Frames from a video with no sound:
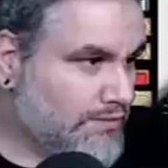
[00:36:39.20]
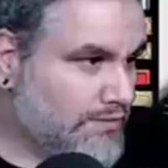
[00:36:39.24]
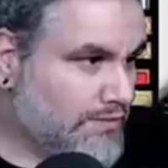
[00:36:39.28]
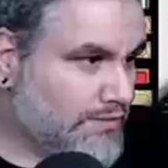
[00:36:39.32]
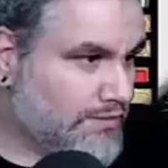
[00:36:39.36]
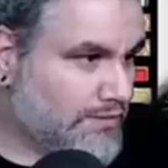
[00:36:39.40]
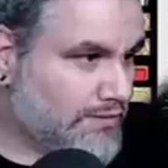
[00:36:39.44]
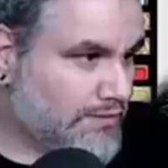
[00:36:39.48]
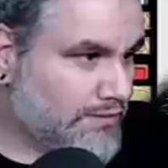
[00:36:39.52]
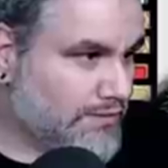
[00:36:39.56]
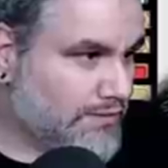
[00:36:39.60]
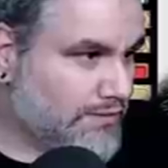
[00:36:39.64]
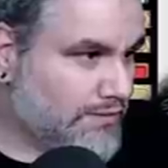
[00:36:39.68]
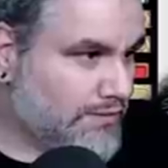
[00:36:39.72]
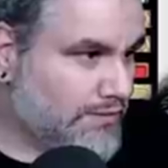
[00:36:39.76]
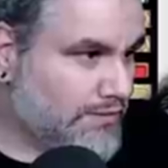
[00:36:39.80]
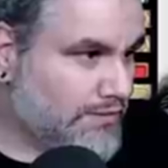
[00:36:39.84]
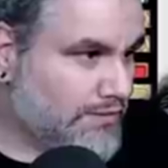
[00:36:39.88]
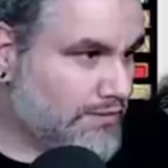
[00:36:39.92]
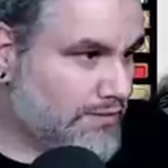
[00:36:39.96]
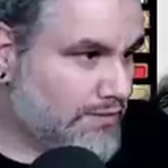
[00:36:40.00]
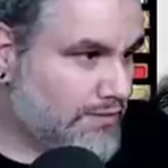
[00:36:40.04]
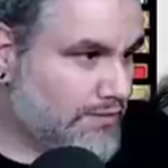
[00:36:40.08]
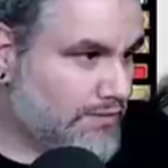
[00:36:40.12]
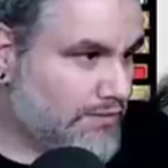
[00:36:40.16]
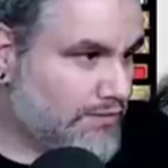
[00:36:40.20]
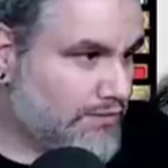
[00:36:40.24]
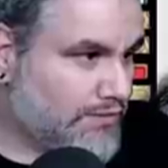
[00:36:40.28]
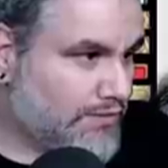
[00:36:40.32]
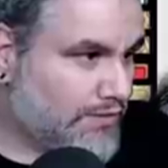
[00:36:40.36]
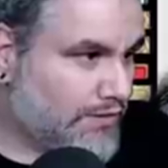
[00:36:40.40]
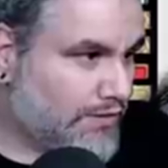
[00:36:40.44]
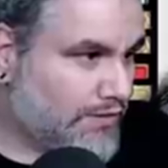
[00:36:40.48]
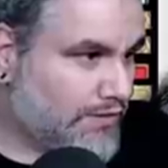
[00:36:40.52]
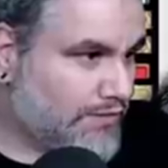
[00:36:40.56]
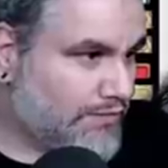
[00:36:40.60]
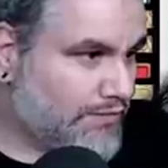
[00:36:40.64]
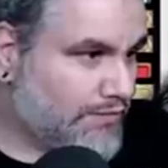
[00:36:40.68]
This is the only exile.
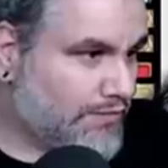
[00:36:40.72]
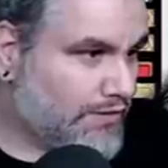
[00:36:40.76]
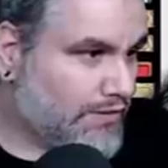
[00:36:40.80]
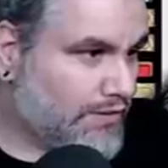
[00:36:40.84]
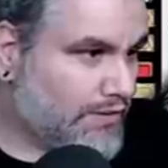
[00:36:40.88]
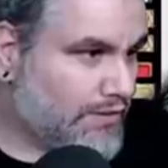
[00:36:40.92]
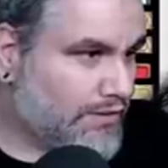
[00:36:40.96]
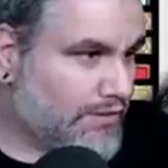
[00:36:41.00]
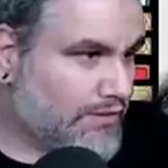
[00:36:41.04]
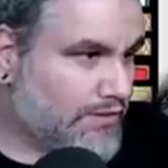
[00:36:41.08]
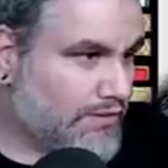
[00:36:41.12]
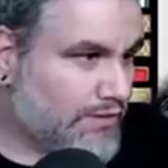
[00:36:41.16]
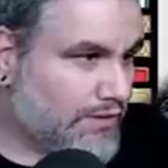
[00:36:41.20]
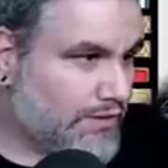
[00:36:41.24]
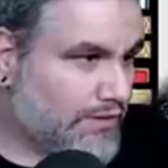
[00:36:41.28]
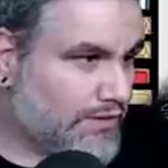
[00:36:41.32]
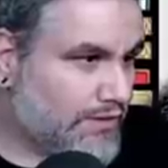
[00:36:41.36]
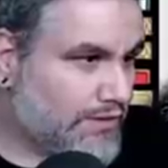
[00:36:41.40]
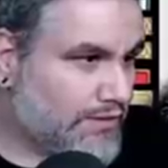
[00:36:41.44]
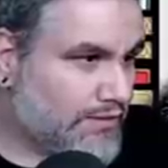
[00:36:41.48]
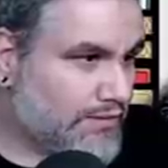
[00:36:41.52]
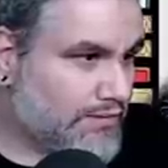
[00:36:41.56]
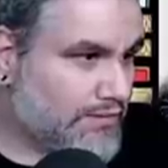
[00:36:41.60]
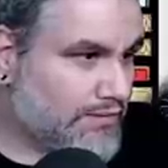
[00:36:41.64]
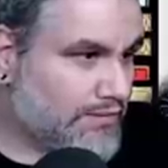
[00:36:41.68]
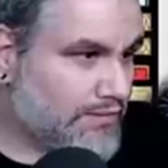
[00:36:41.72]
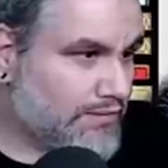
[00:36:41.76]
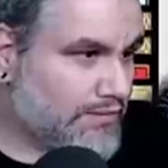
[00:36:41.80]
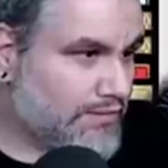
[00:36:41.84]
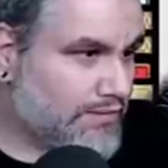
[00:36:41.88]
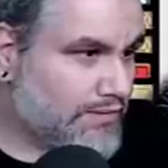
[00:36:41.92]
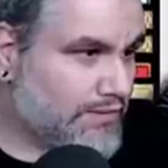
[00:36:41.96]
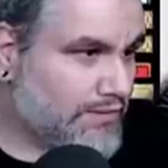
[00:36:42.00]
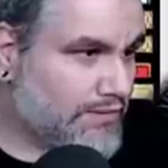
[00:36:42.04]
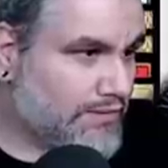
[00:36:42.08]
Destroy an artifact. No, that doesn't do